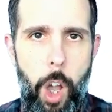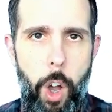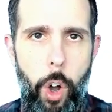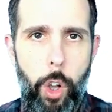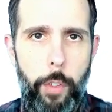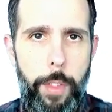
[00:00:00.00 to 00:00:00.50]

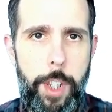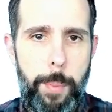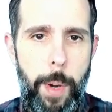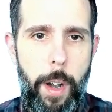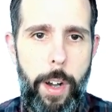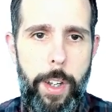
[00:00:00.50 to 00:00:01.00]
All of these
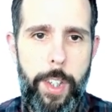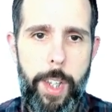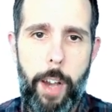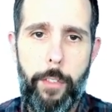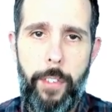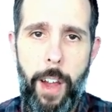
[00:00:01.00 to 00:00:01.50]
pairs
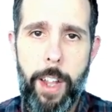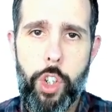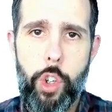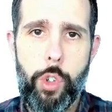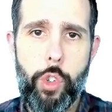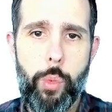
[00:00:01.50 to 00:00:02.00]
are
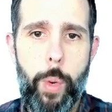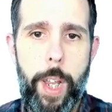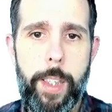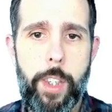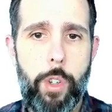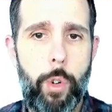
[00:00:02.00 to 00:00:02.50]
functions
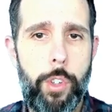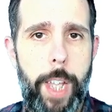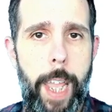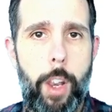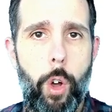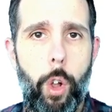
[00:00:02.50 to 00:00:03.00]
which
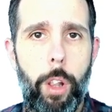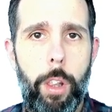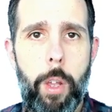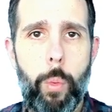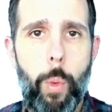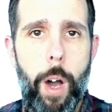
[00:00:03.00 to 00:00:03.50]
contain
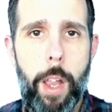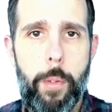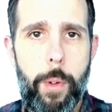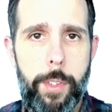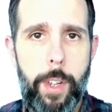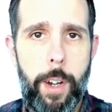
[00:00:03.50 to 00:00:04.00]
only one
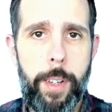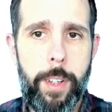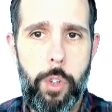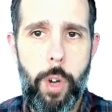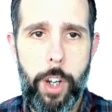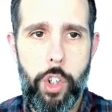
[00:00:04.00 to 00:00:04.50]
return
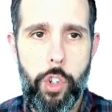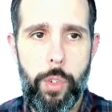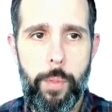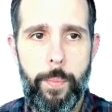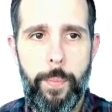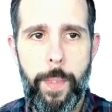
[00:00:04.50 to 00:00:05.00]
instruction.
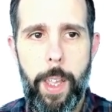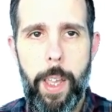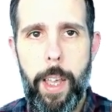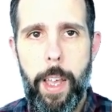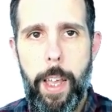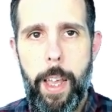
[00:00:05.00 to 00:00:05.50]

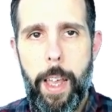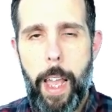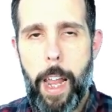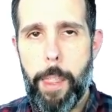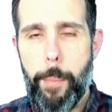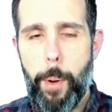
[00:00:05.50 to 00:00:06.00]

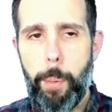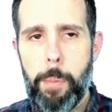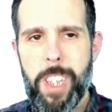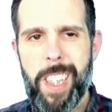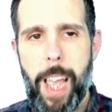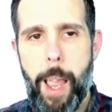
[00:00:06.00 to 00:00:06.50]
And the problem
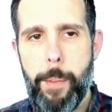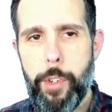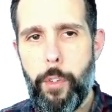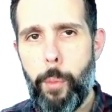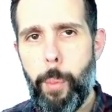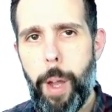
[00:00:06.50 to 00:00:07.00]
stems
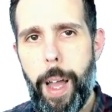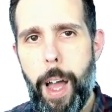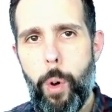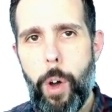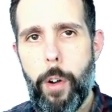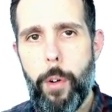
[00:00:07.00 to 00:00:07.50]
from how our